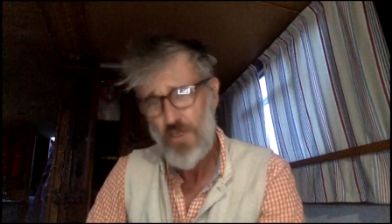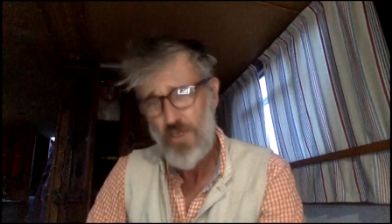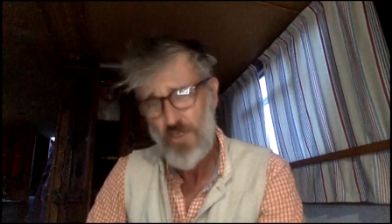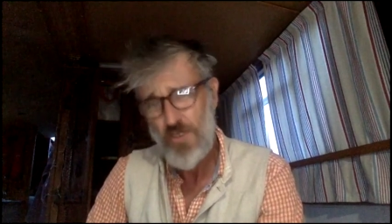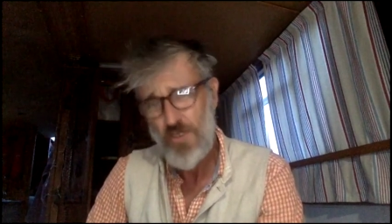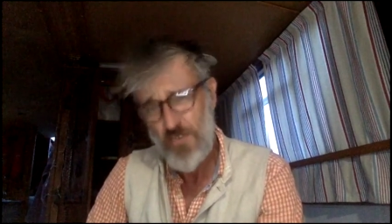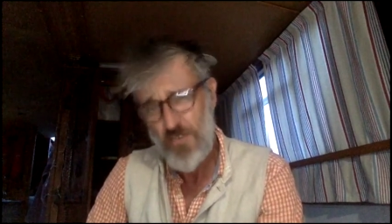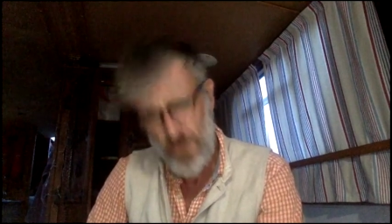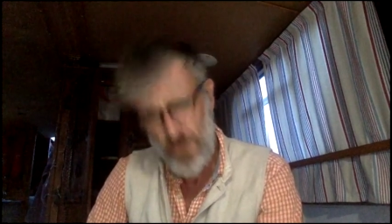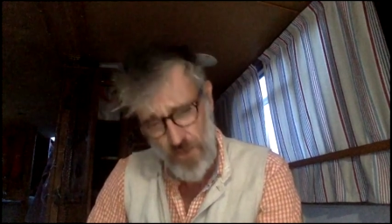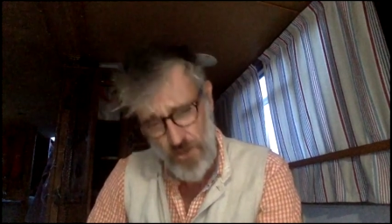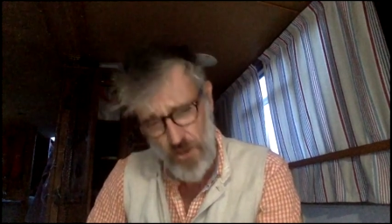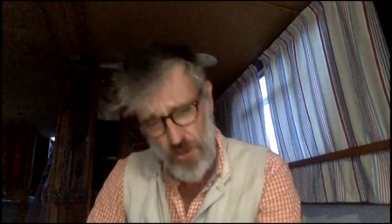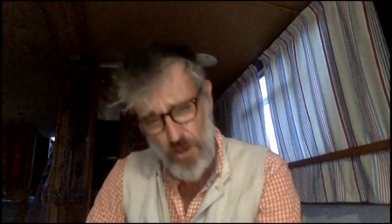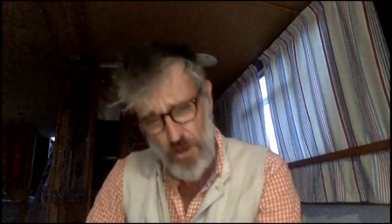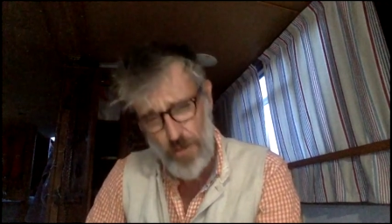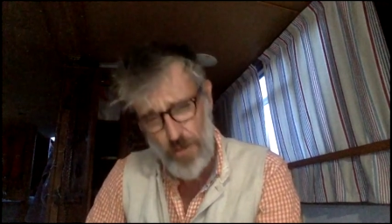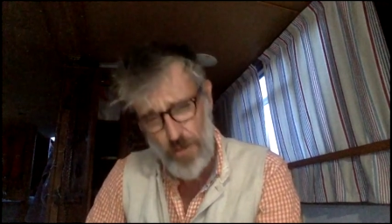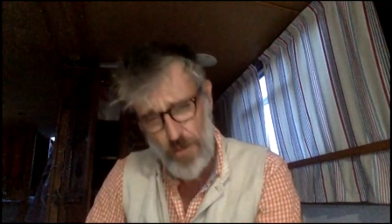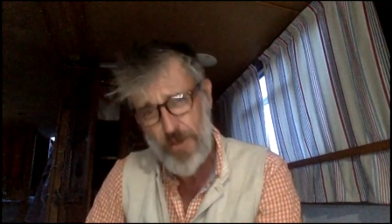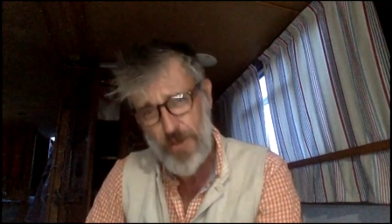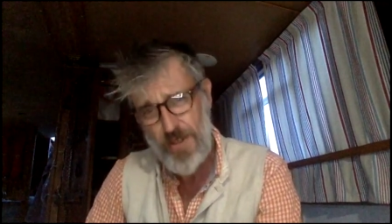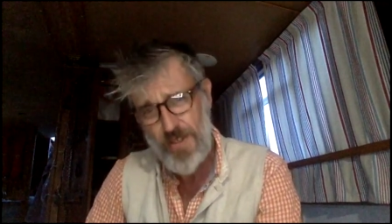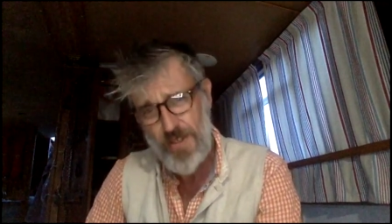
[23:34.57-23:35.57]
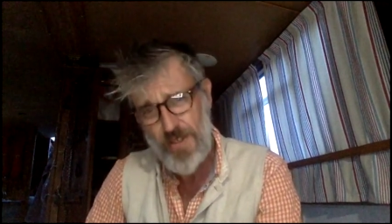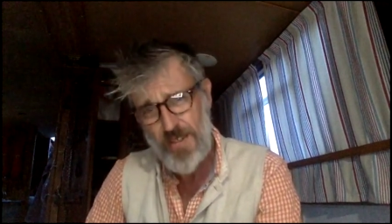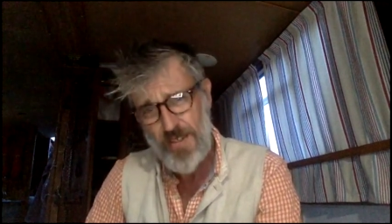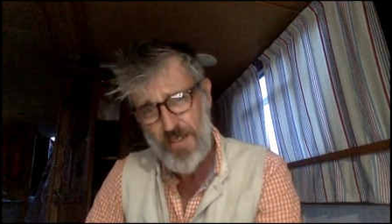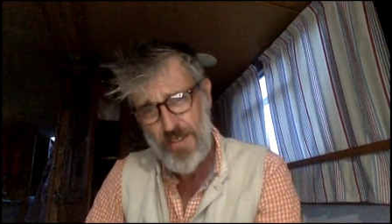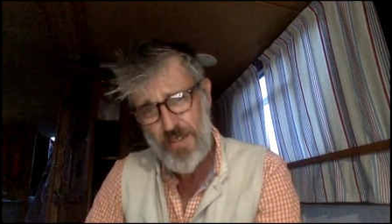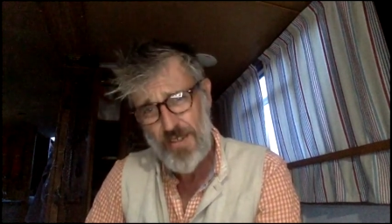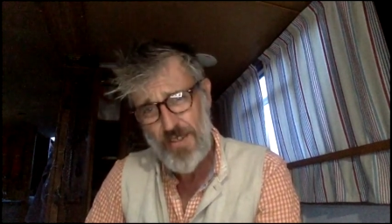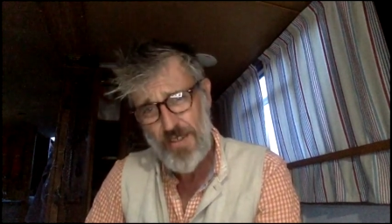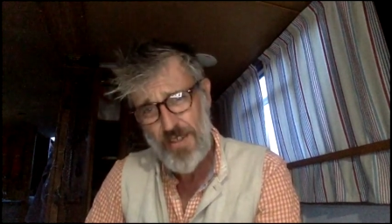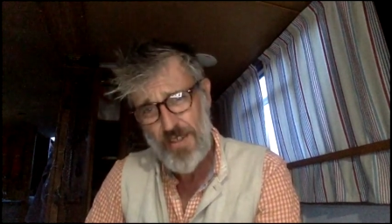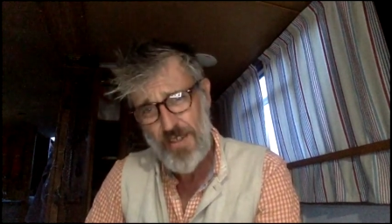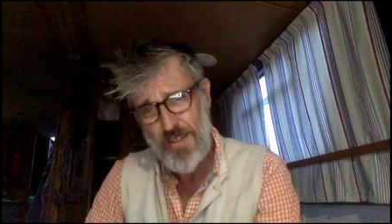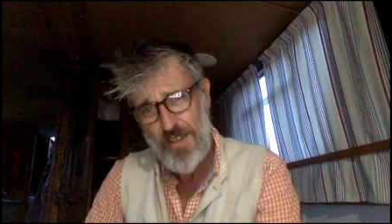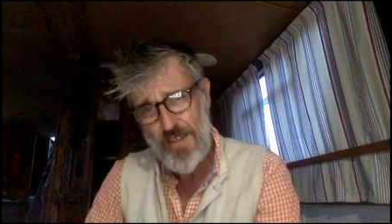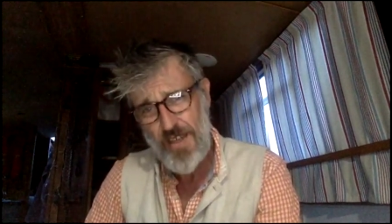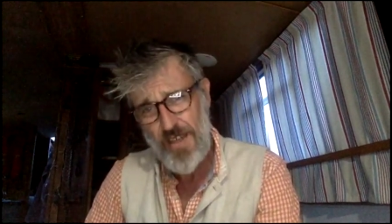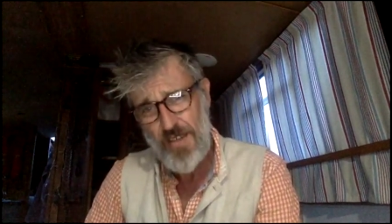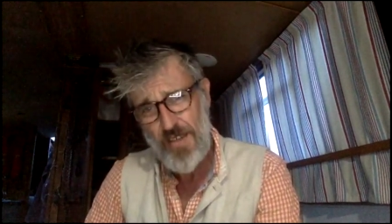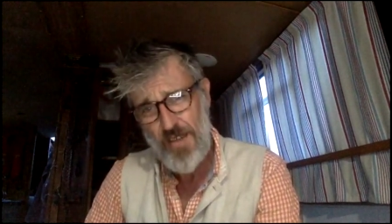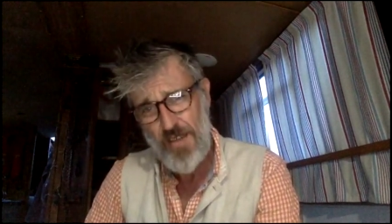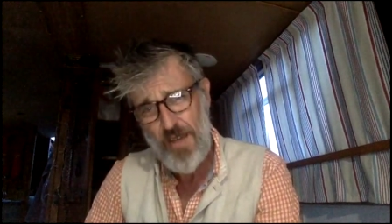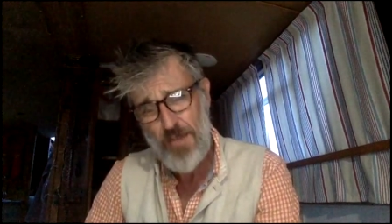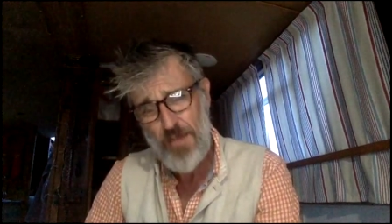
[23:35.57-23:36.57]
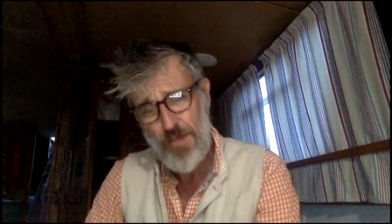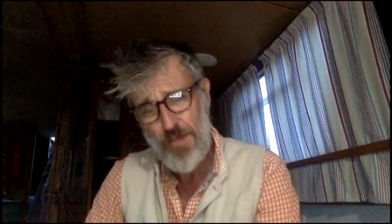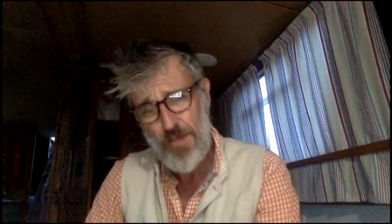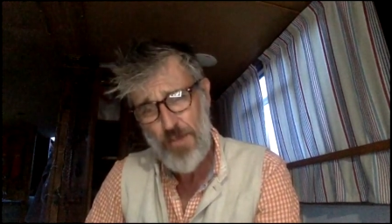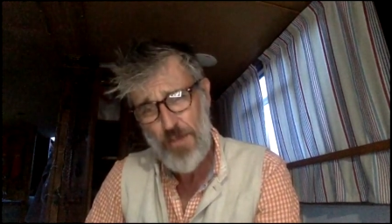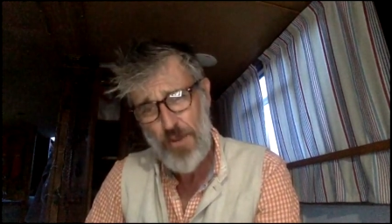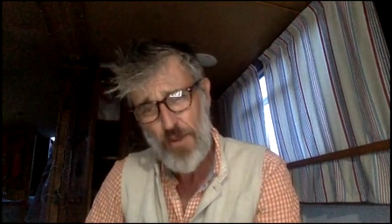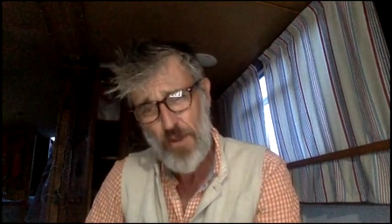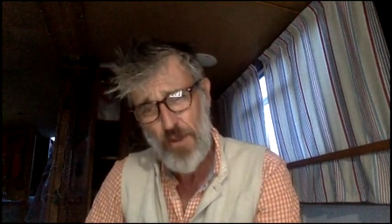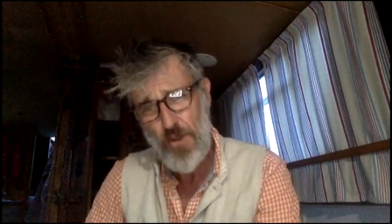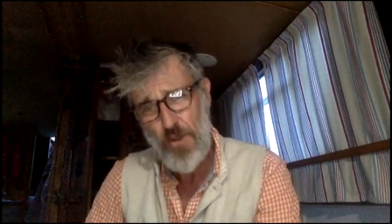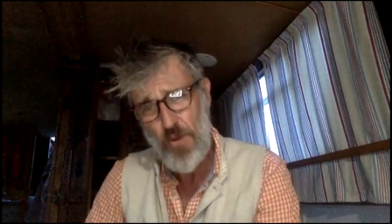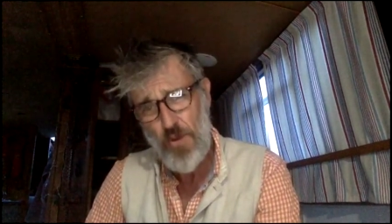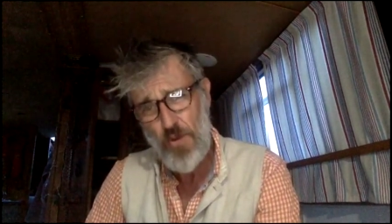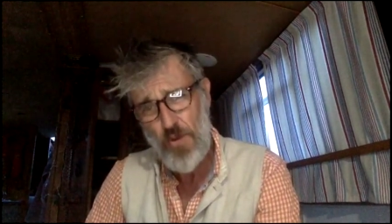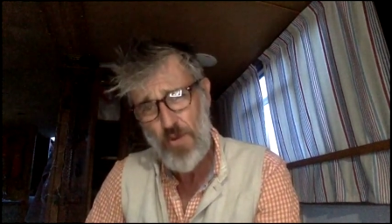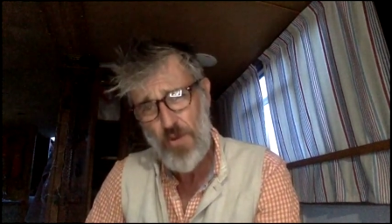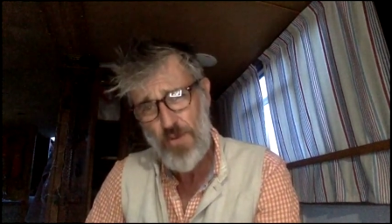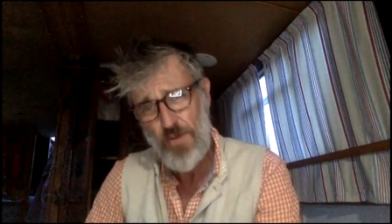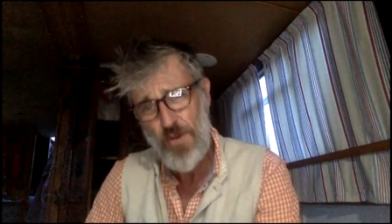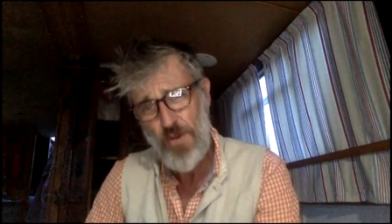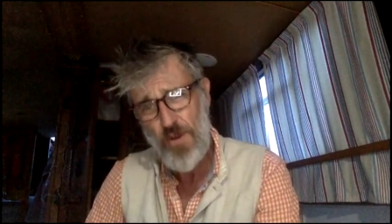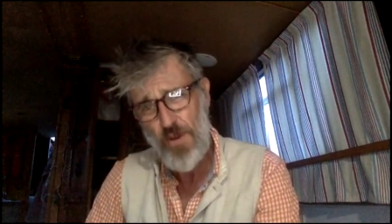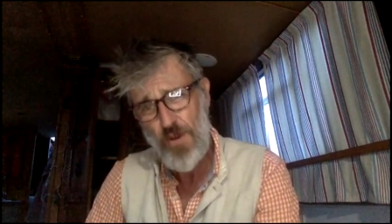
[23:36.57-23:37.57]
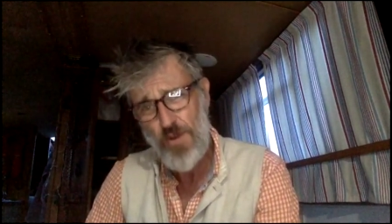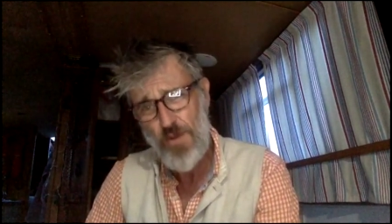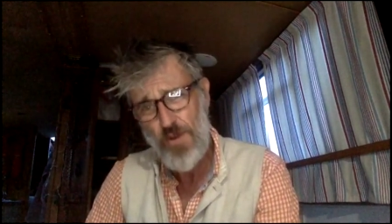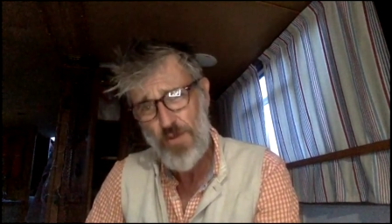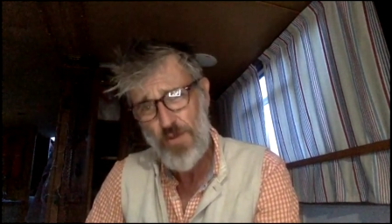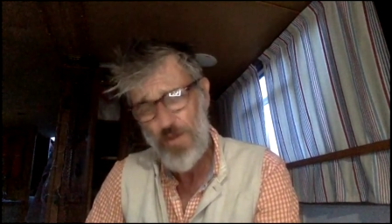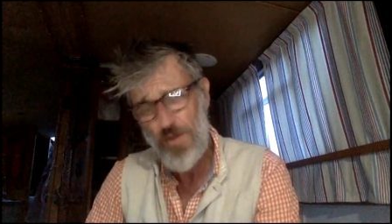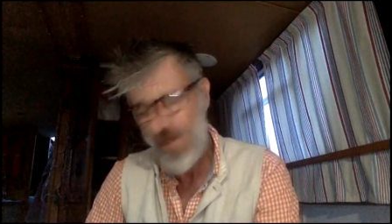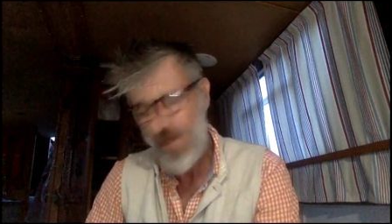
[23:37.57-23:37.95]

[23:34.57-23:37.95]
and stop, and call a vote of